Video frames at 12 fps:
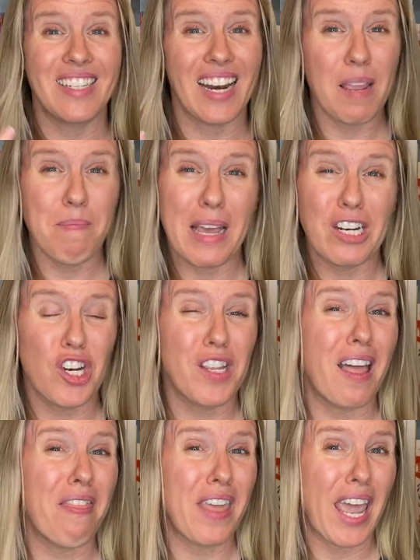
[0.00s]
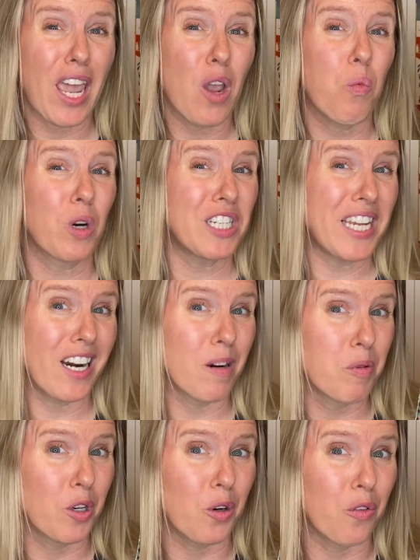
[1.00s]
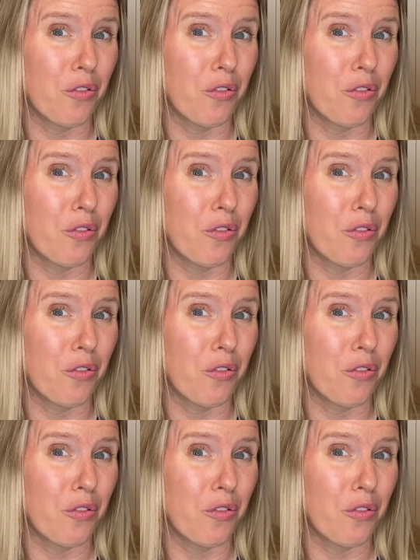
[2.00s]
I mention that they were tear-proof?